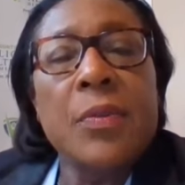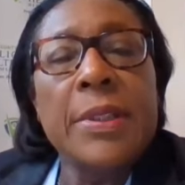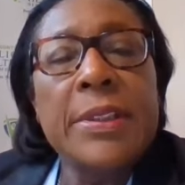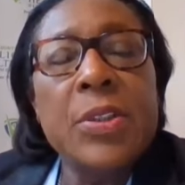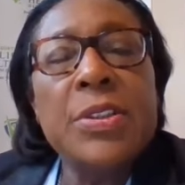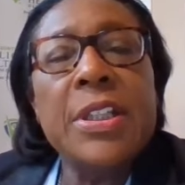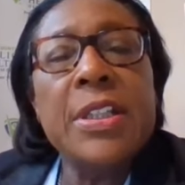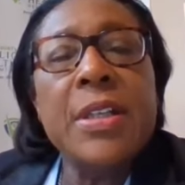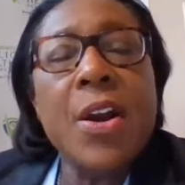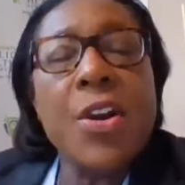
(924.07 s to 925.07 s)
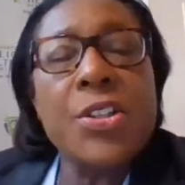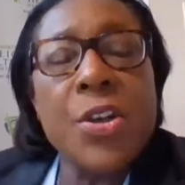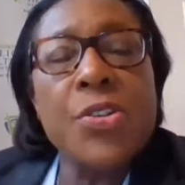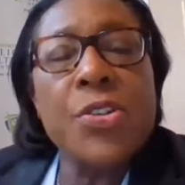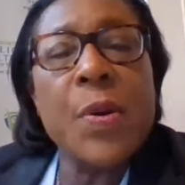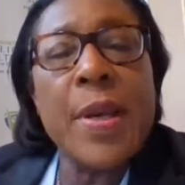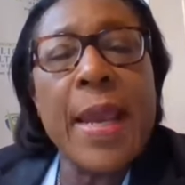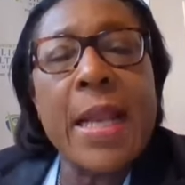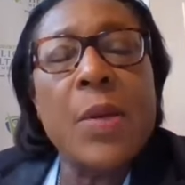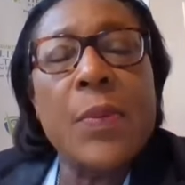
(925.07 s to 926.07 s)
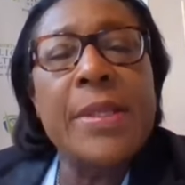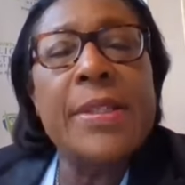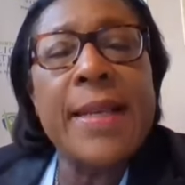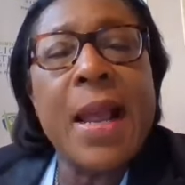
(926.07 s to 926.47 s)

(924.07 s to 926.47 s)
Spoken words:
reducing our social gatherings